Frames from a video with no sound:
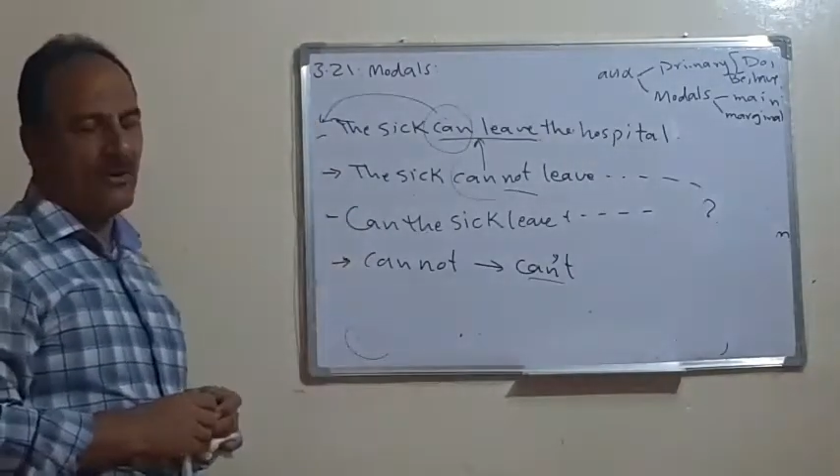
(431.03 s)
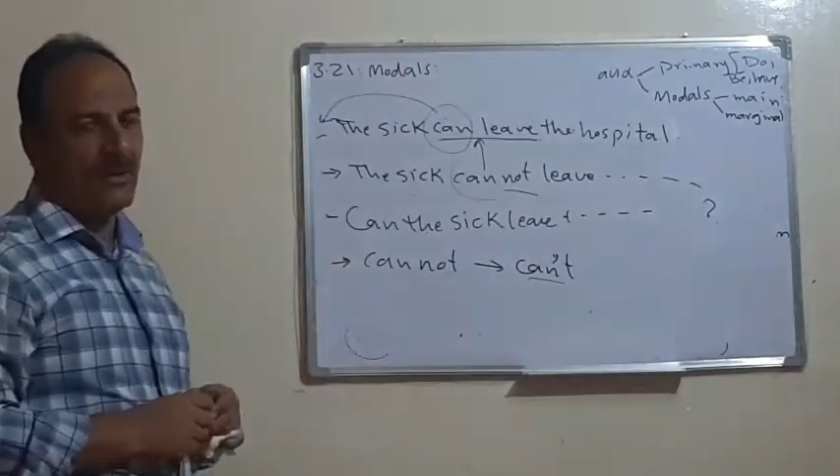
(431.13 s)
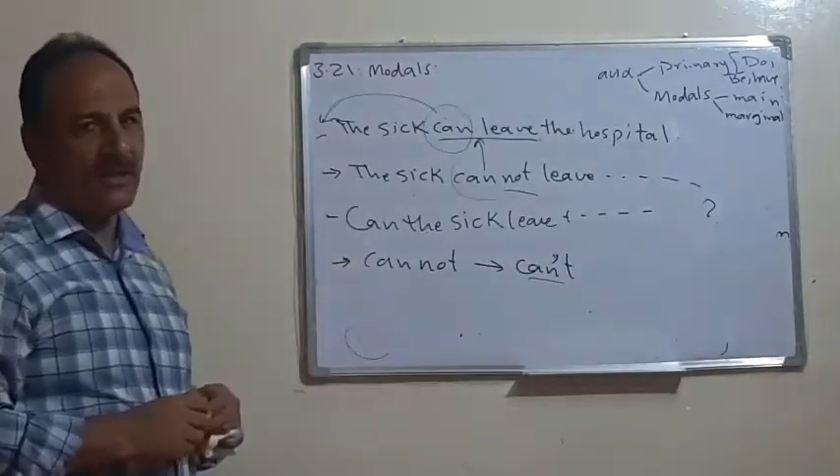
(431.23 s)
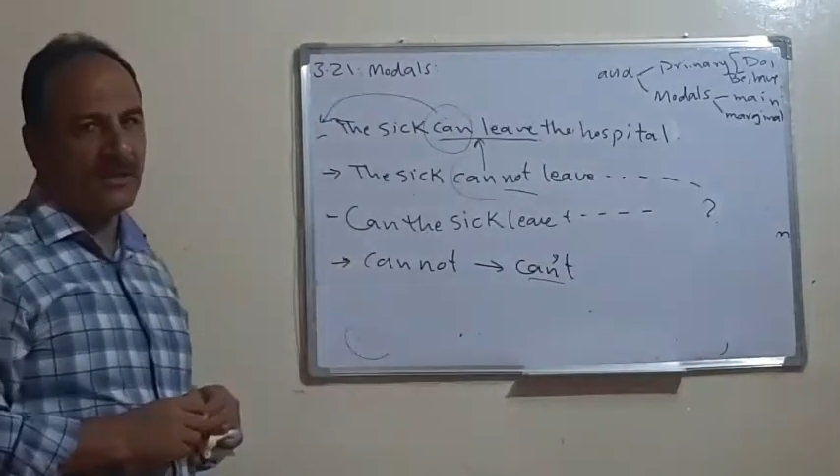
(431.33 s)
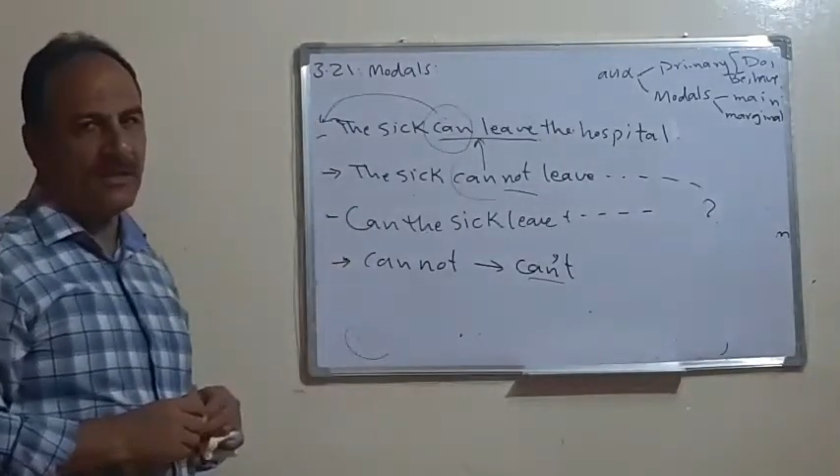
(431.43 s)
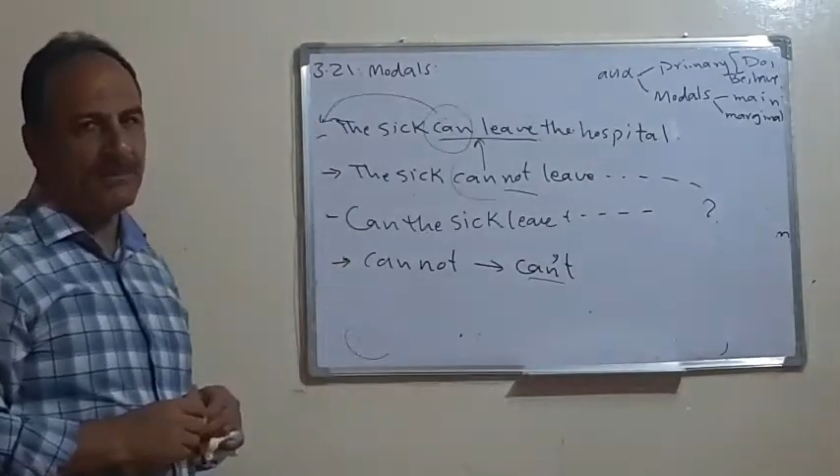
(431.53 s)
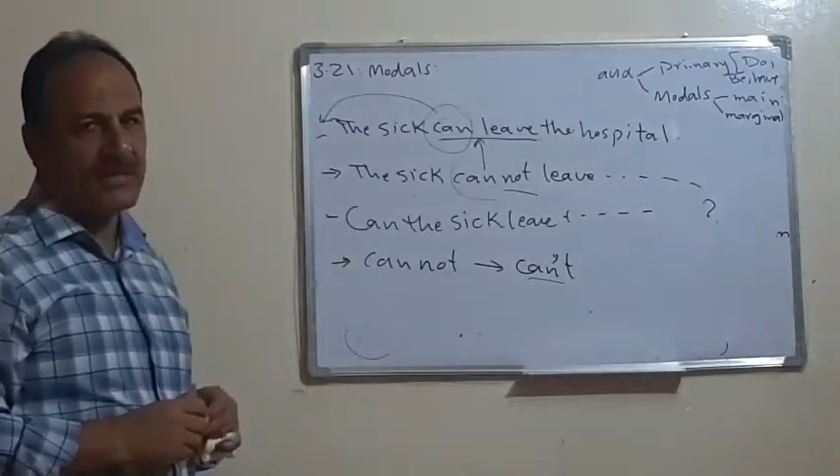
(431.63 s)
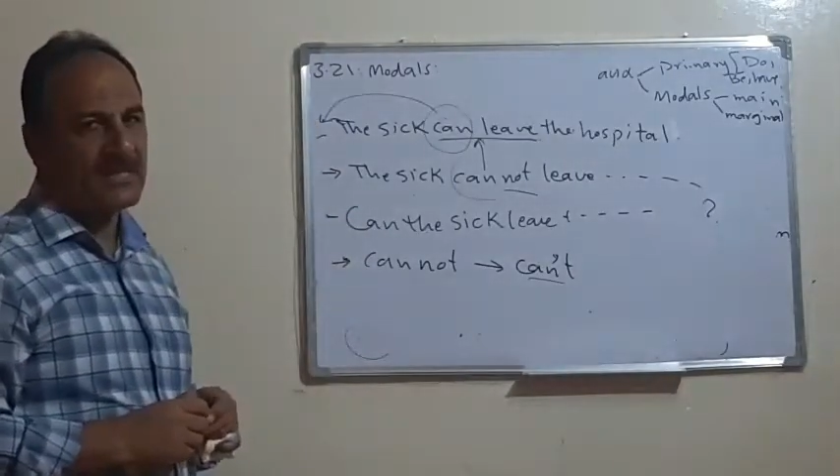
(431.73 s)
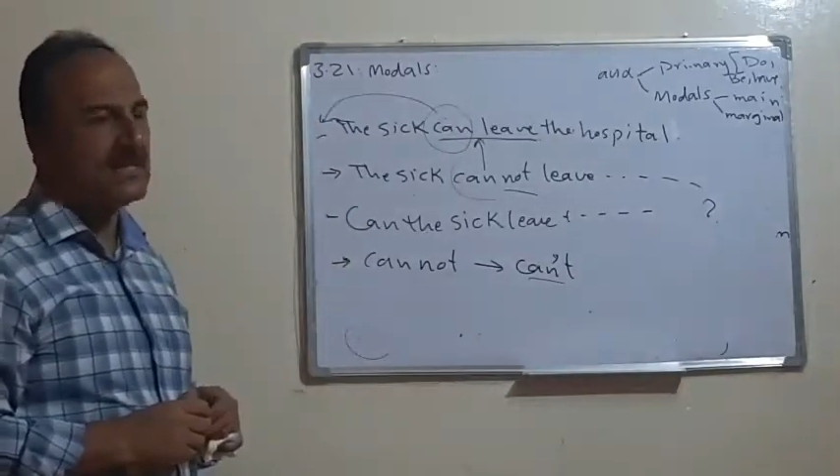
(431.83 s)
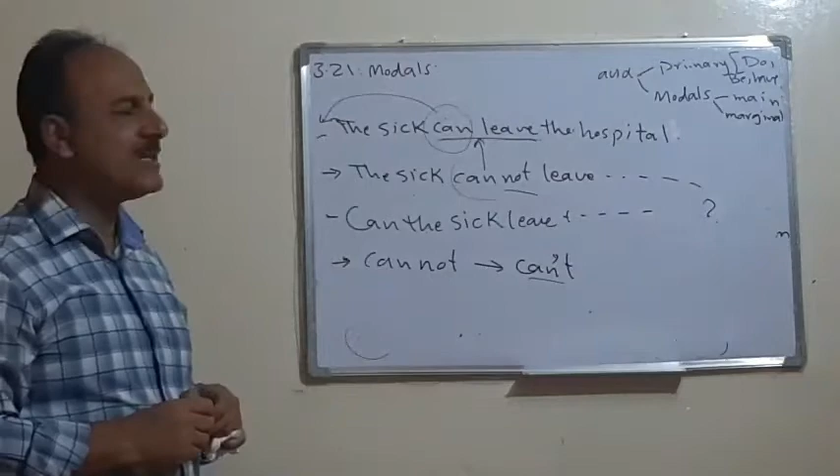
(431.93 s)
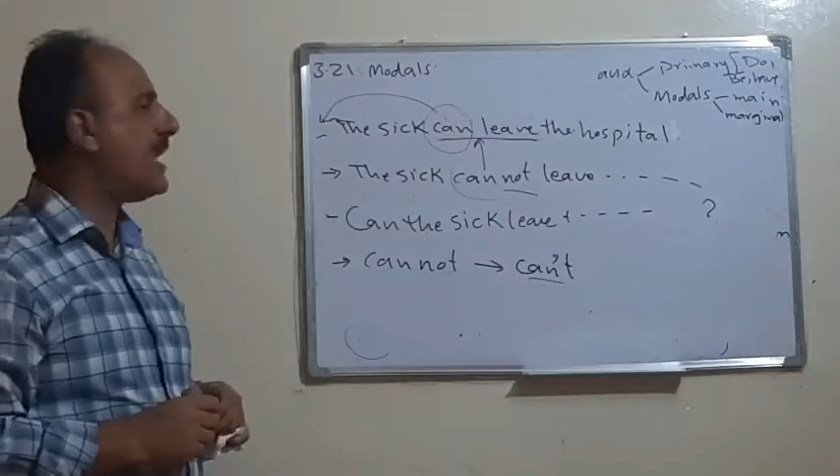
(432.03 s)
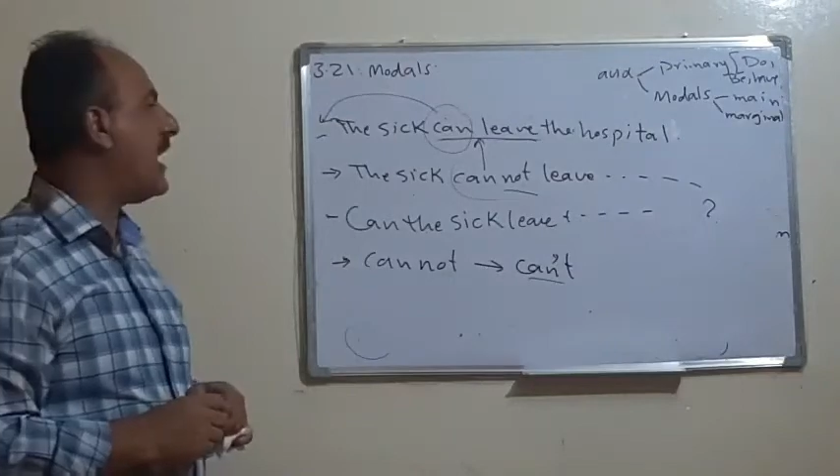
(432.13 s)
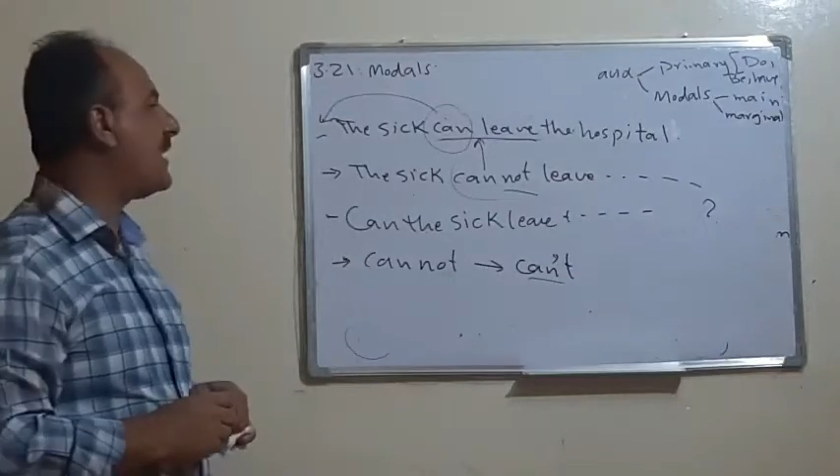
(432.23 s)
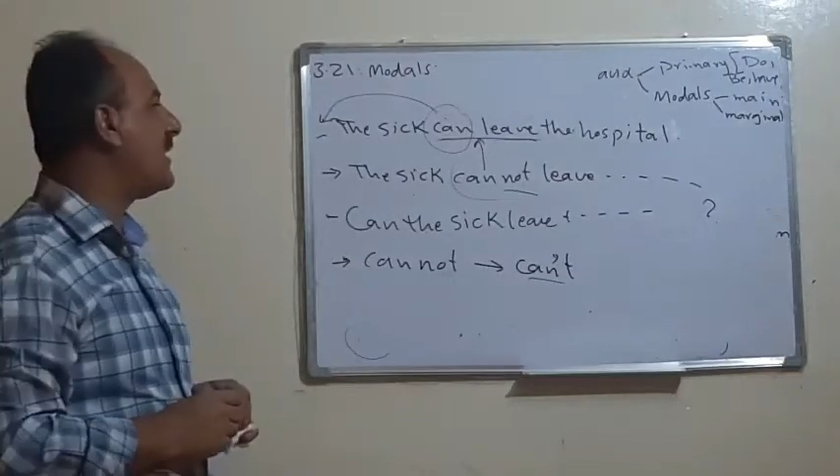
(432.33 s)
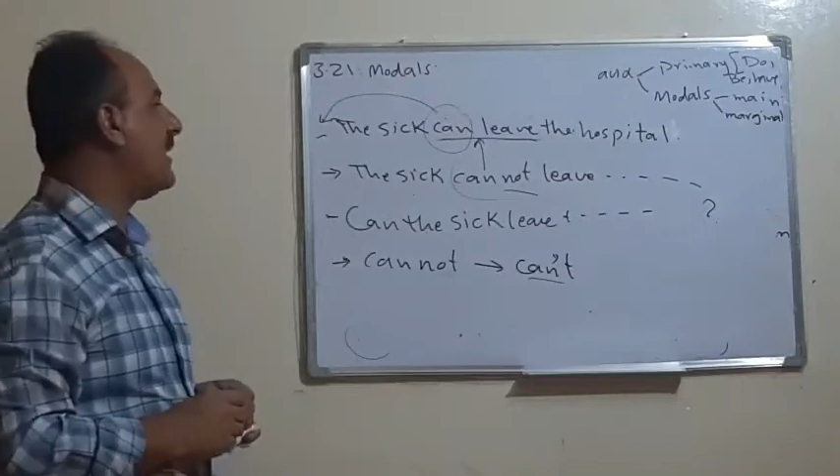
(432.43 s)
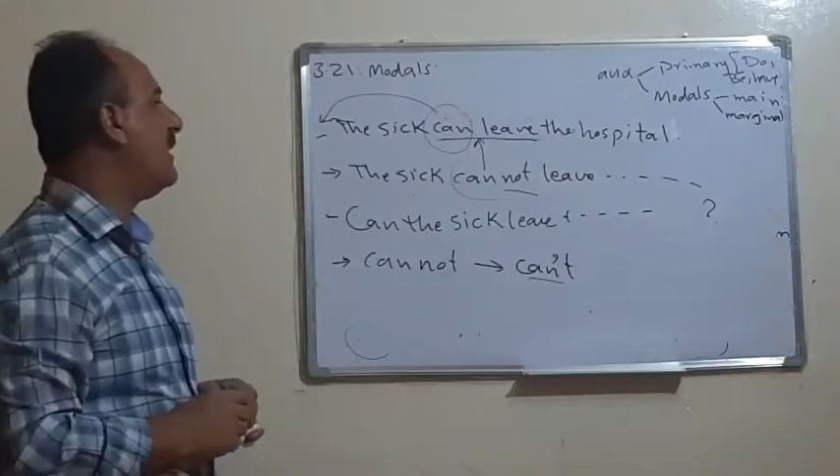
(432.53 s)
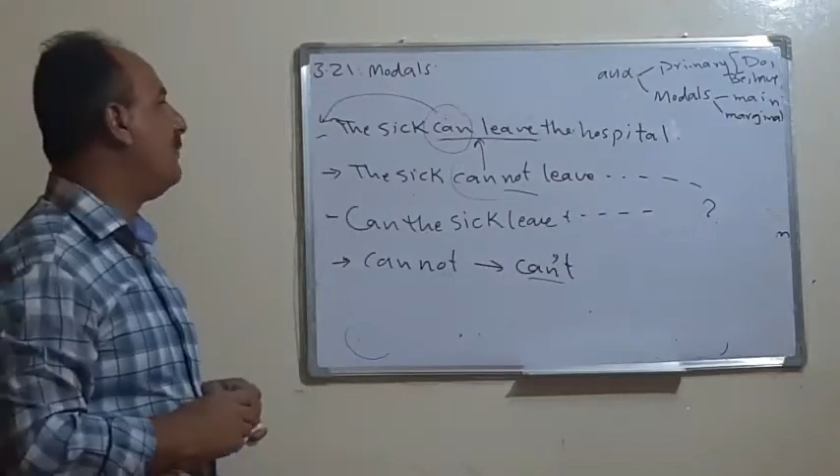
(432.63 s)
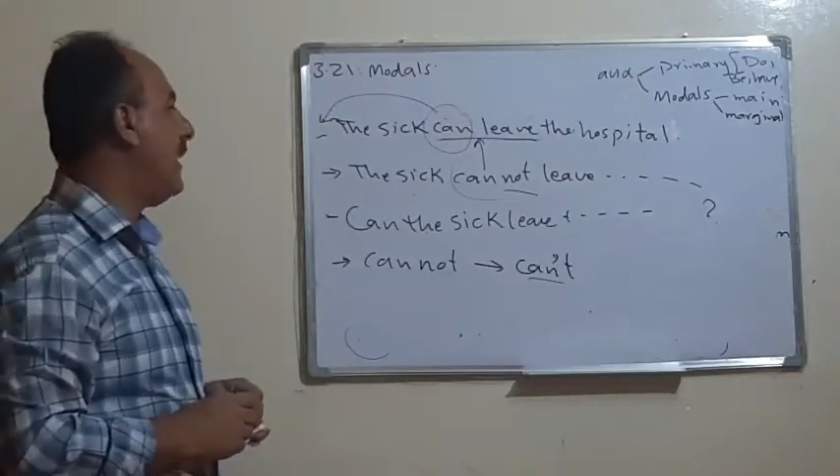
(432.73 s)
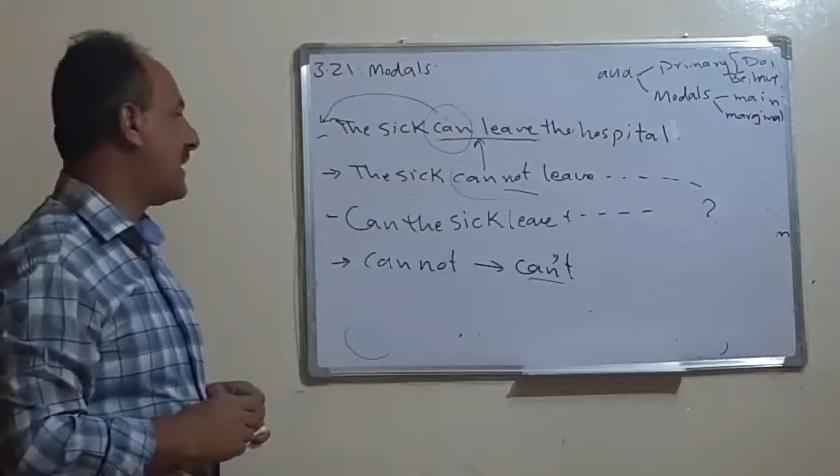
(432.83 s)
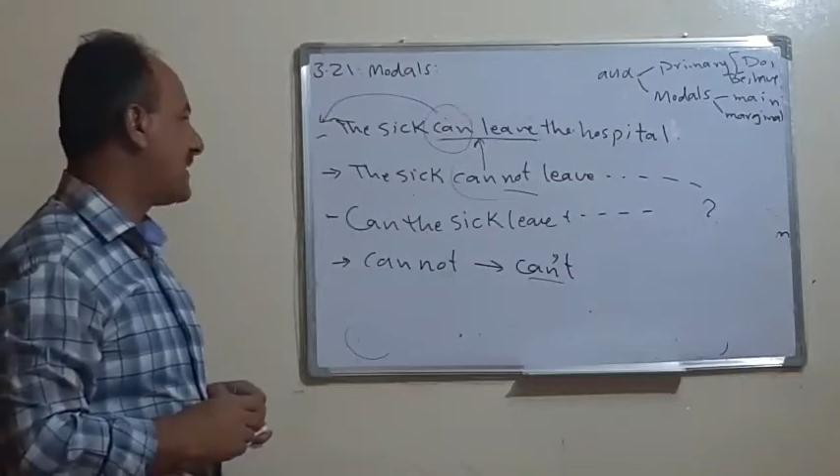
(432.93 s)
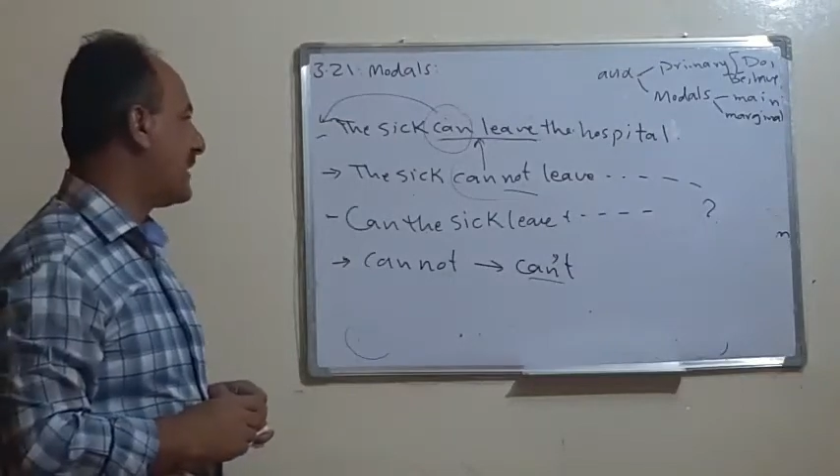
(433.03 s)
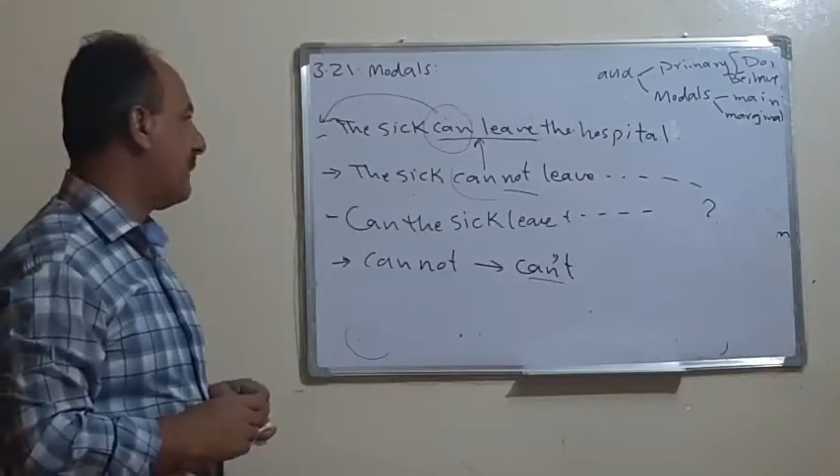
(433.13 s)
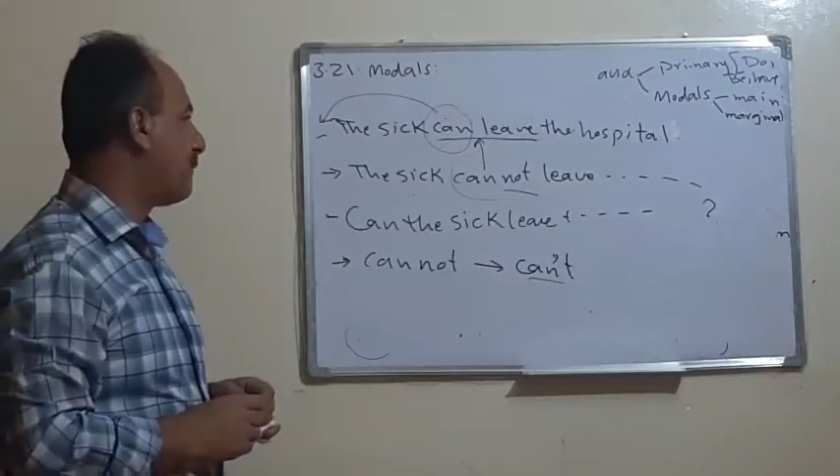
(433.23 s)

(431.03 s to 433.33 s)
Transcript: only the present like must.